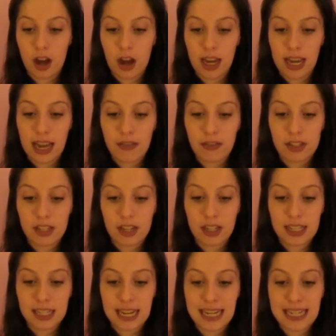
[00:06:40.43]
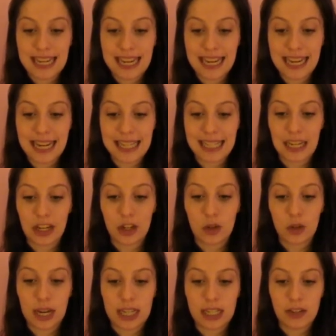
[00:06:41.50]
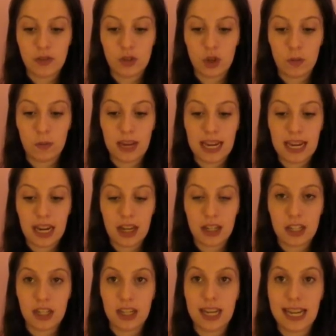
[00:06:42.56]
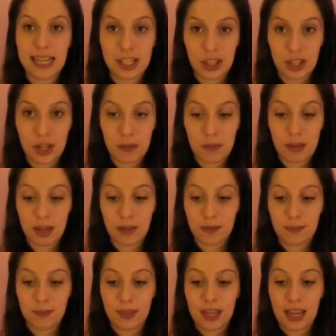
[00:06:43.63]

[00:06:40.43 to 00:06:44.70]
I ever succeed in getting a creative job in London is the commute.